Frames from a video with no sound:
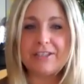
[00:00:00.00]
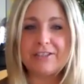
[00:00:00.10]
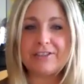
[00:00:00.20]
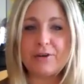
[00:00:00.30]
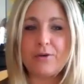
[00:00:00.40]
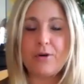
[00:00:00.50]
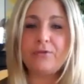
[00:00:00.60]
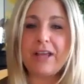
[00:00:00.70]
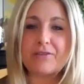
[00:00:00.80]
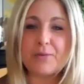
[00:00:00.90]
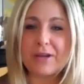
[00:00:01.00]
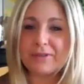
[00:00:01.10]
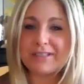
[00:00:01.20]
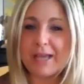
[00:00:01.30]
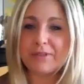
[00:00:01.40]
So hopefully everybody
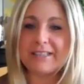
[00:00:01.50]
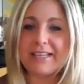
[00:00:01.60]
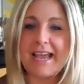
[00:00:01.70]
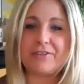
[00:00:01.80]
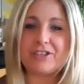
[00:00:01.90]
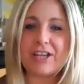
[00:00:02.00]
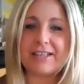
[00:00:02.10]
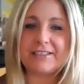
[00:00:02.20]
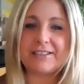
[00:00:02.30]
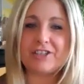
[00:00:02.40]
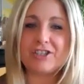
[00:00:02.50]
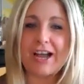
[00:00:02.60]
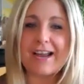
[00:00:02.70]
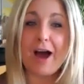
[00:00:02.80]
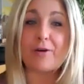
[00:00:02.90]
was able to have a chance to
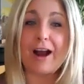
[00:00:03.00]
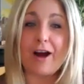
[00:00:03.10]
check out